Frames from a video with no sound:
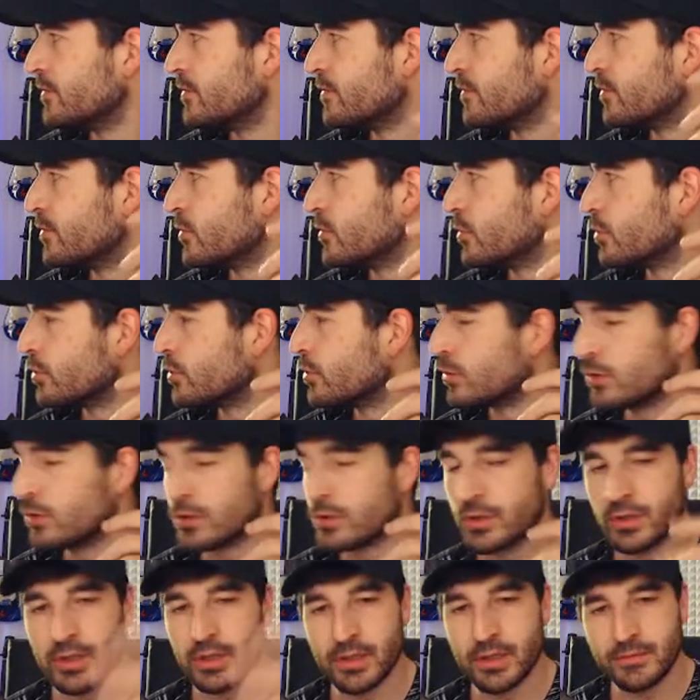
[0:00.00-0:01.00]

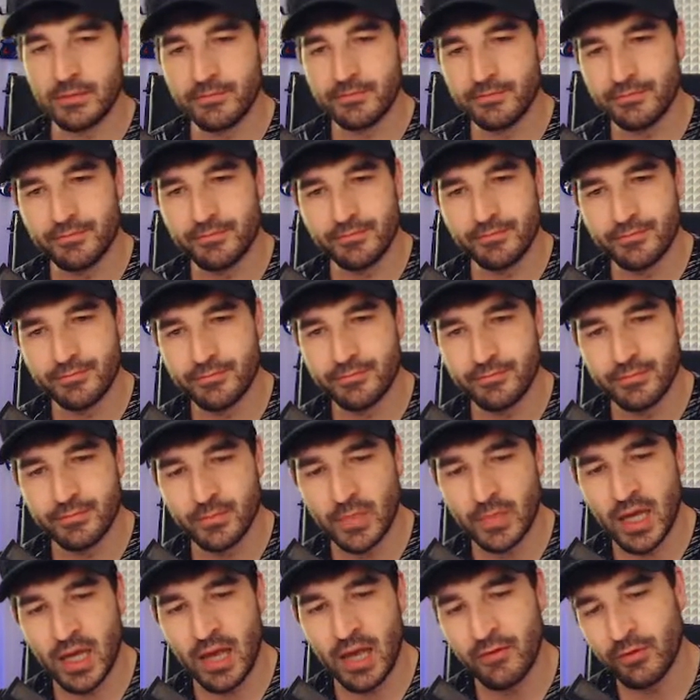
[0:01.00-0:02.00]
for
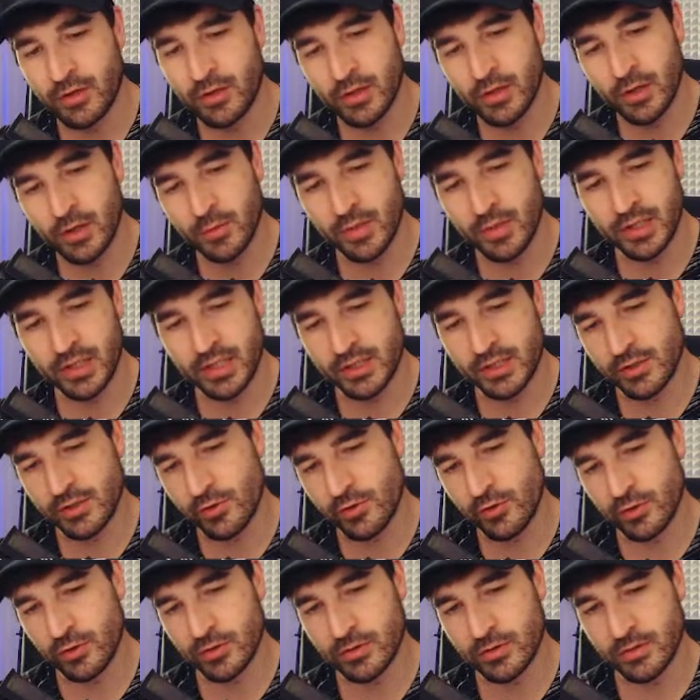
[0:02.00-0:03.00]
ever on my
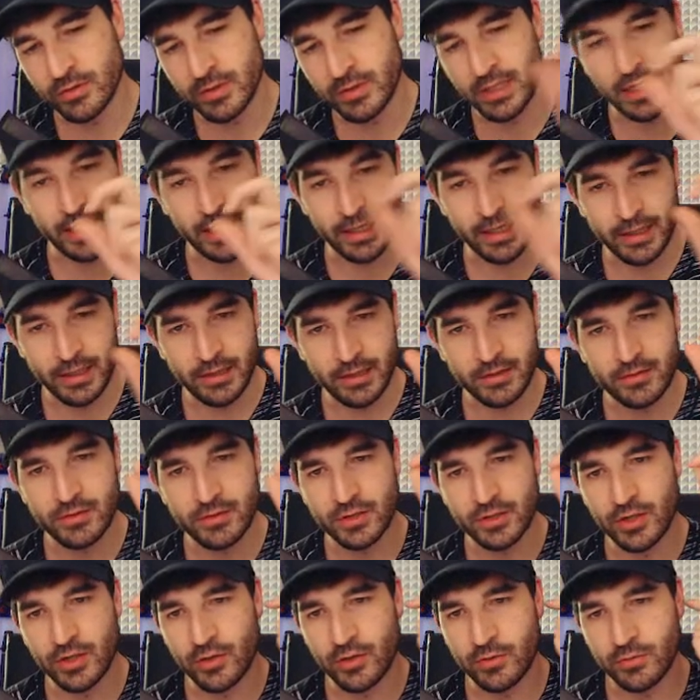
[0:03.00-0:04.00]
Discord, the link.
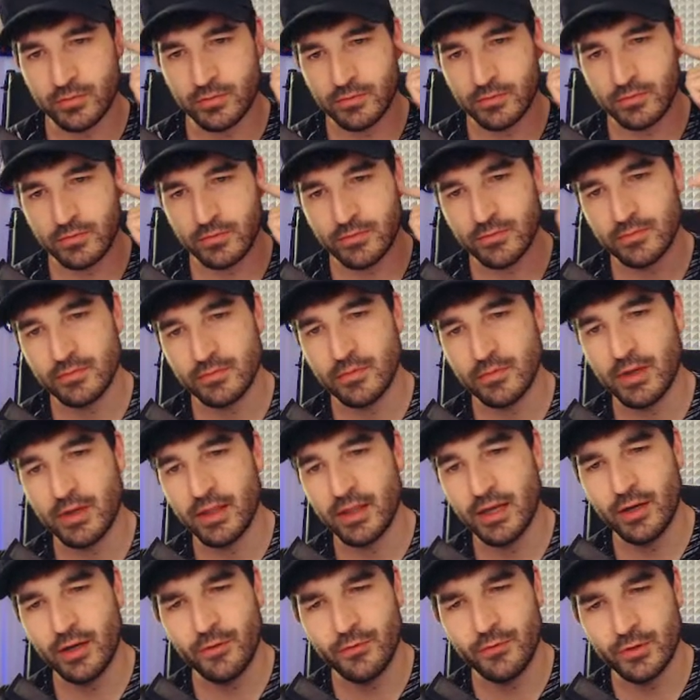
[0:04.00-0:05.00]
So
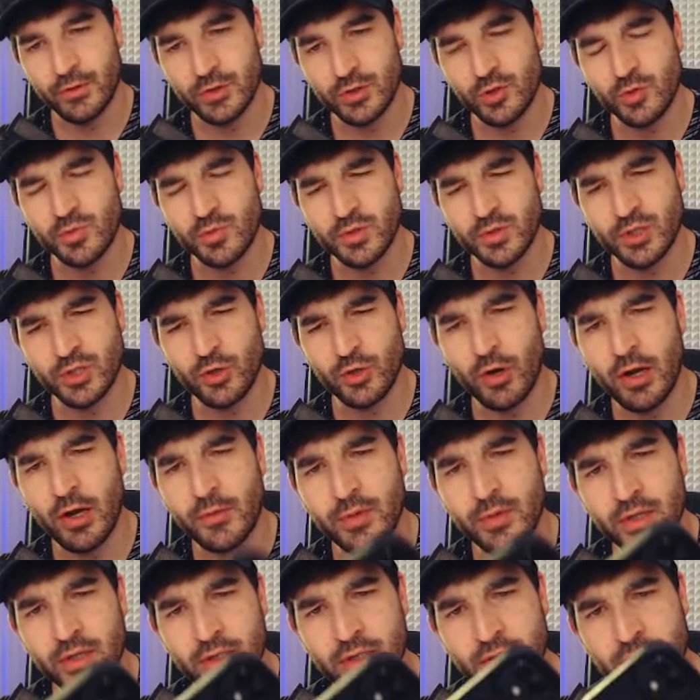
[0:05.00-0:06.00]
thank you for
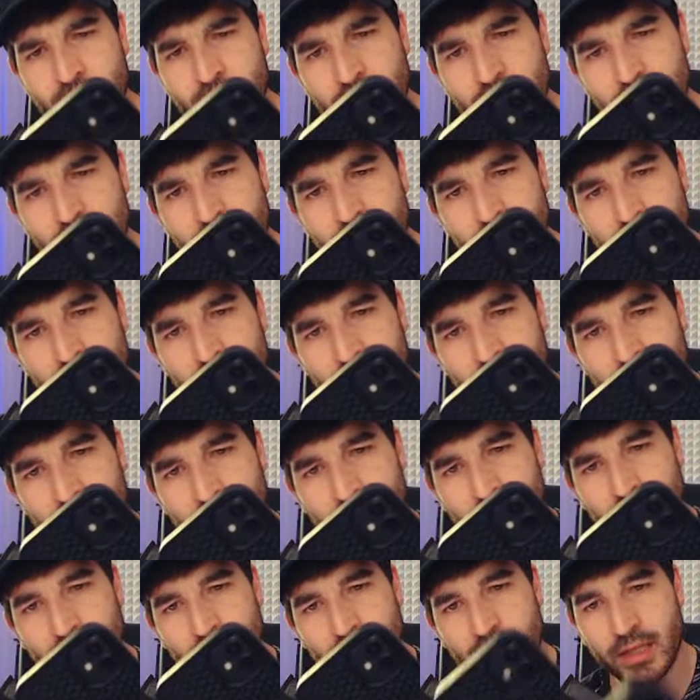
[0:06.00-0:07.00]
subscribing.
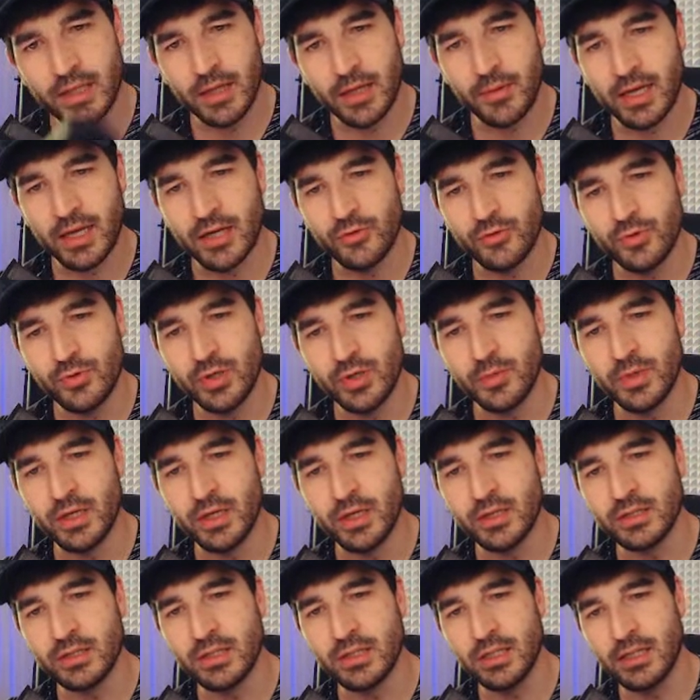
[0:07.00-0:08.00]
Damn, I can't read
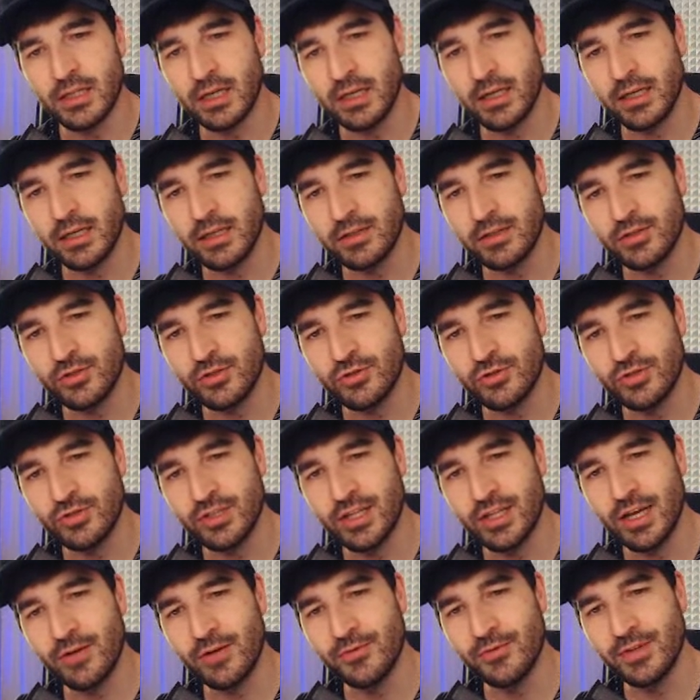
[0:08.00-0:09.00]
because I turned
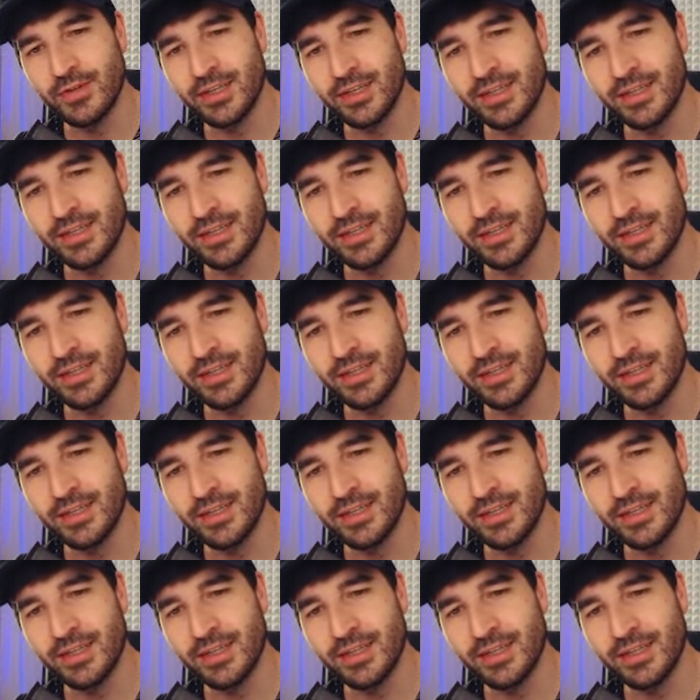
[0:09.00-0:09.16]
down